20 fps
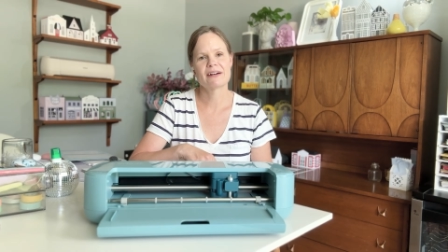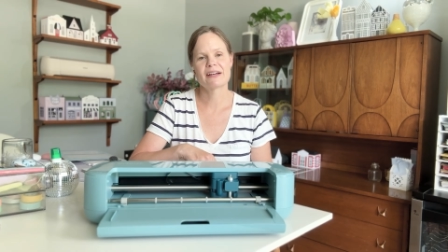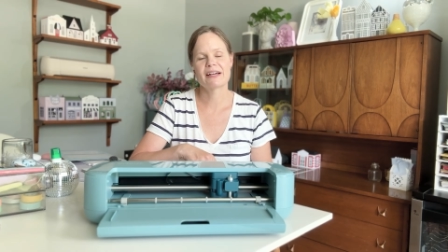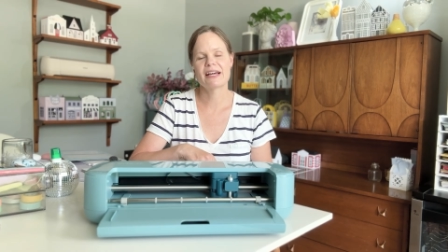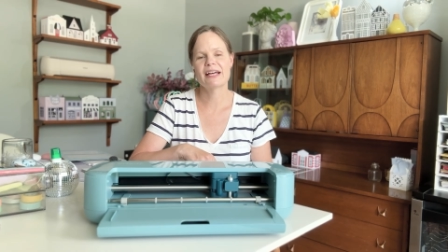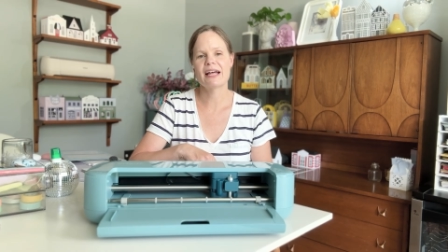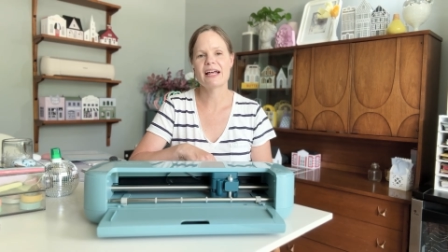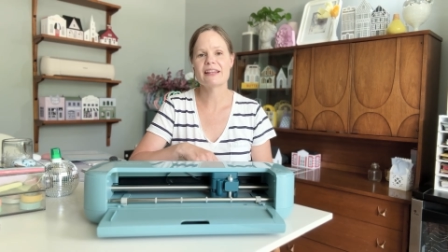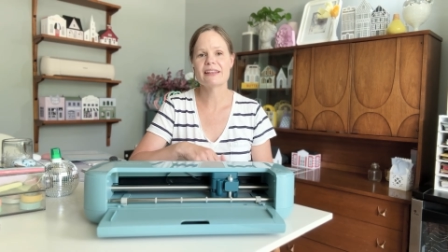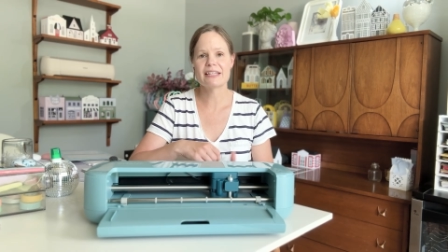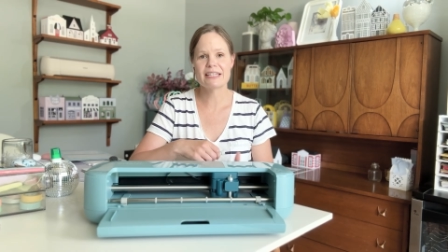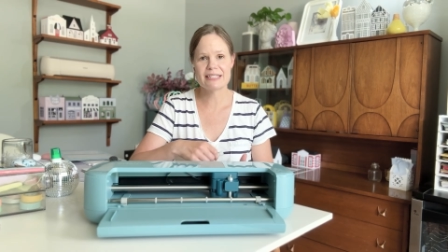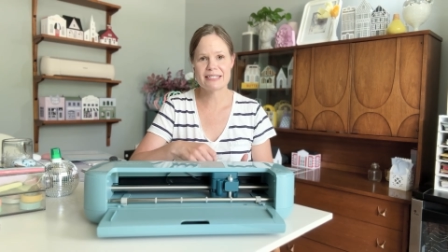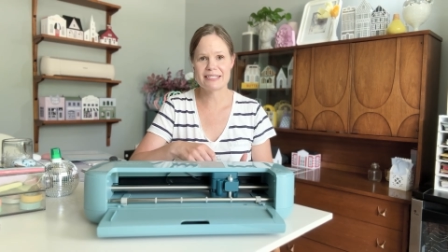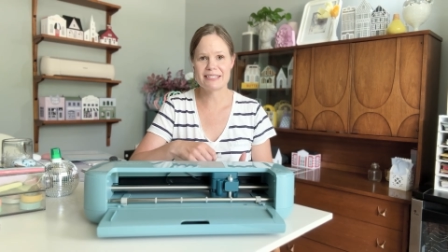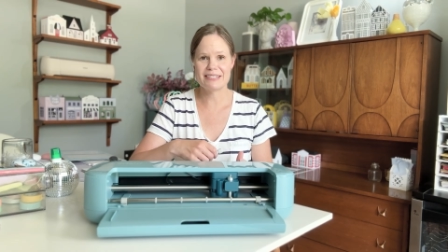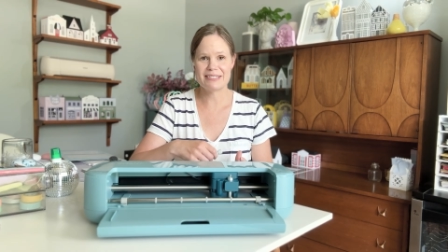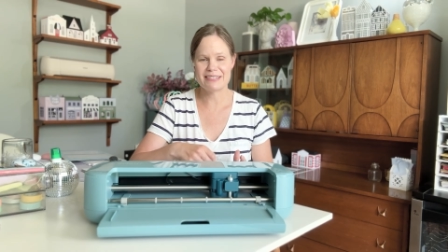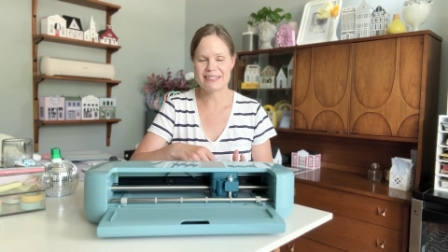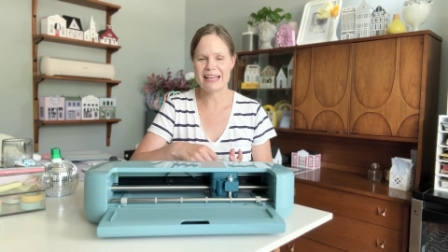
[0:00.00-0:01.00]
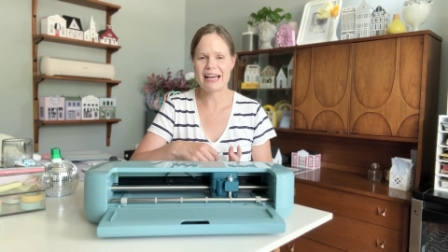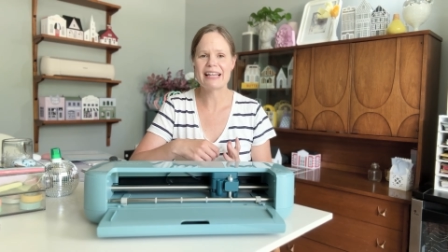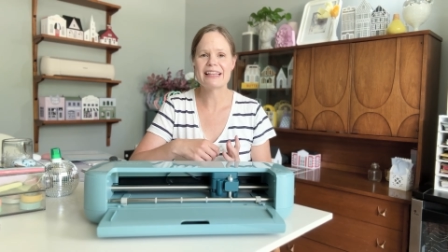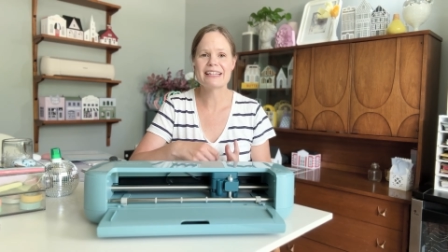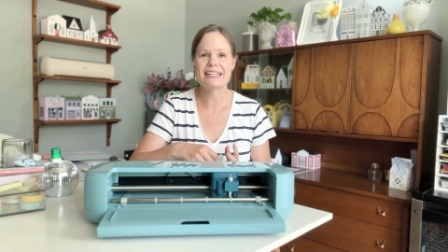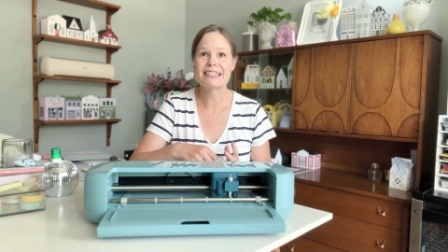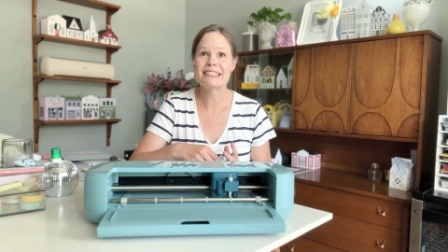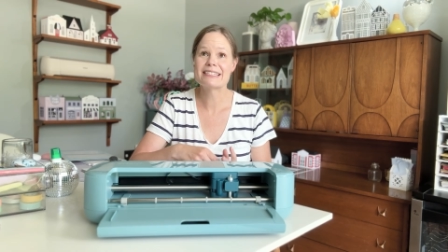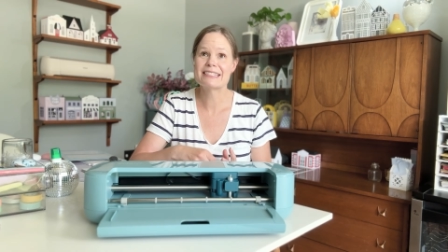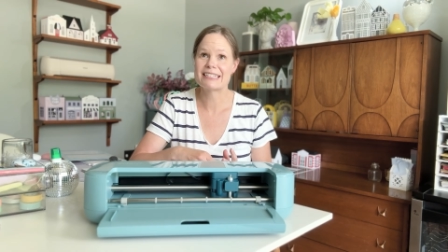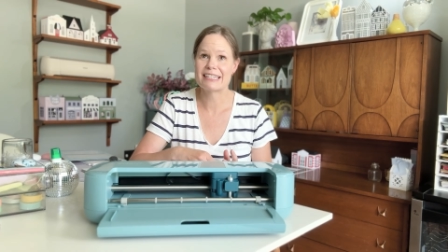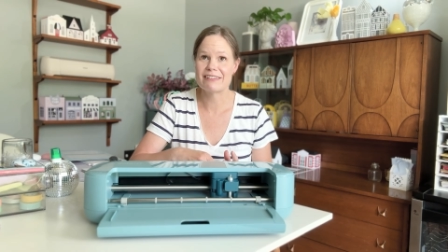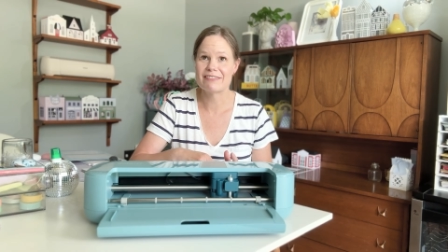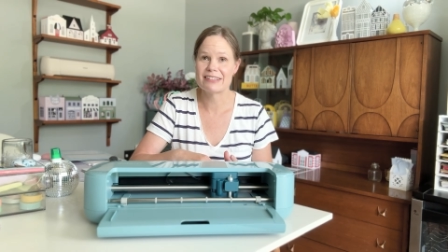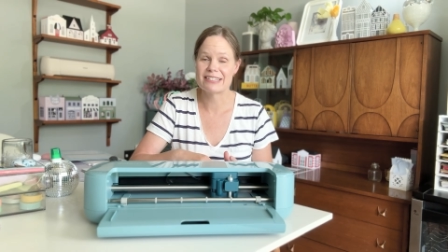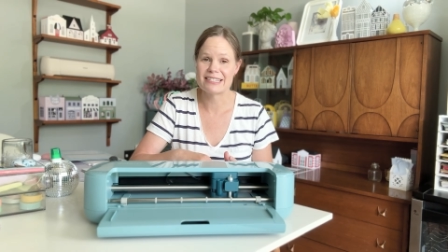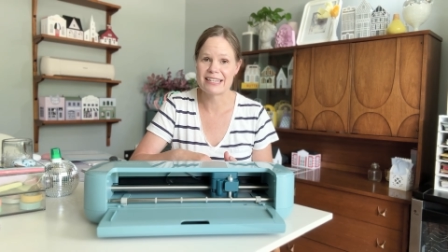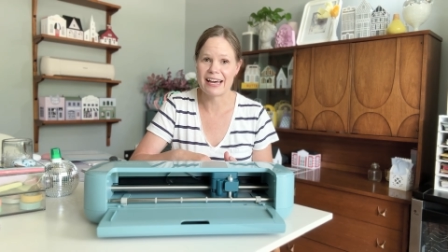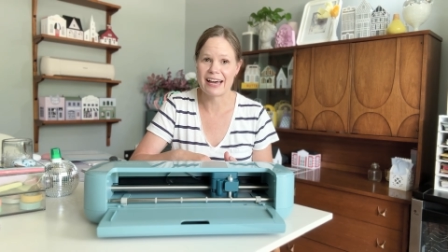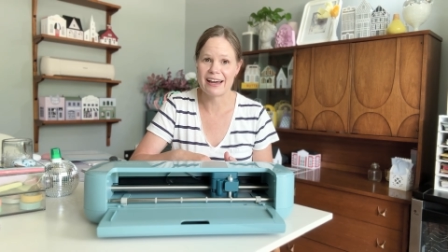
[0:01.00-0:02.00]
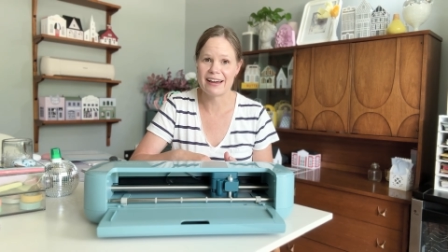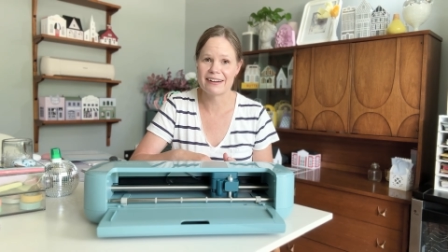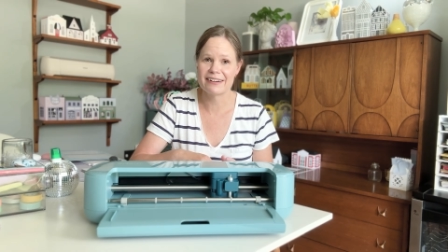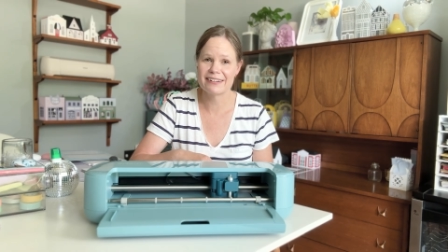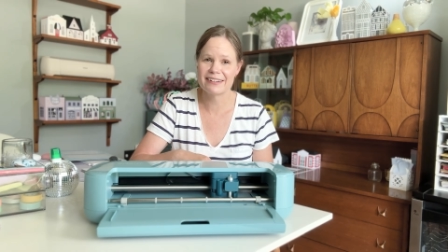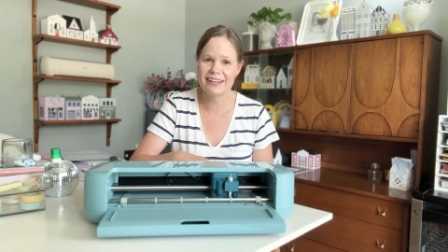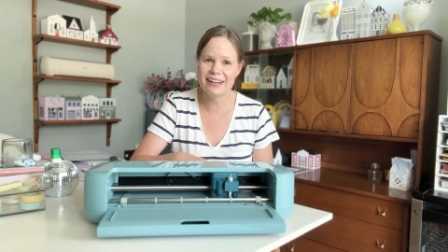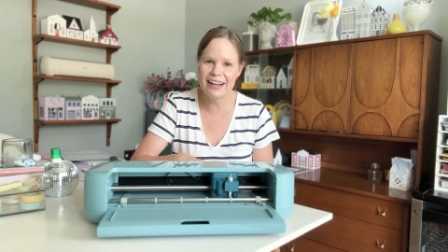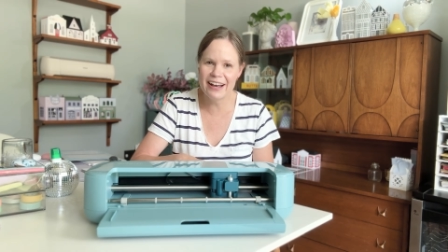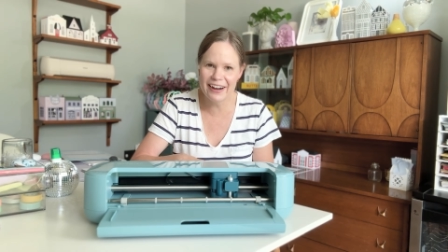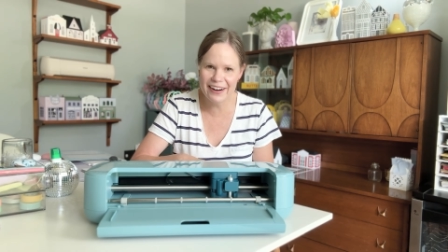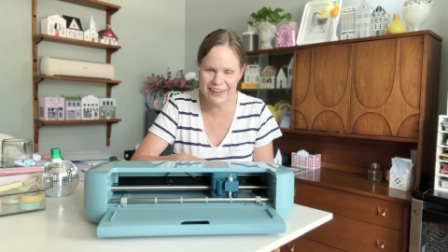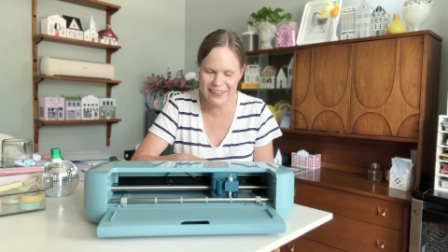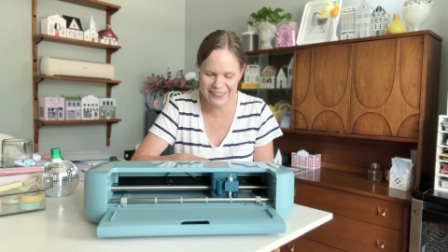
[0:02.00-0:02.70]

at least give us that, you know?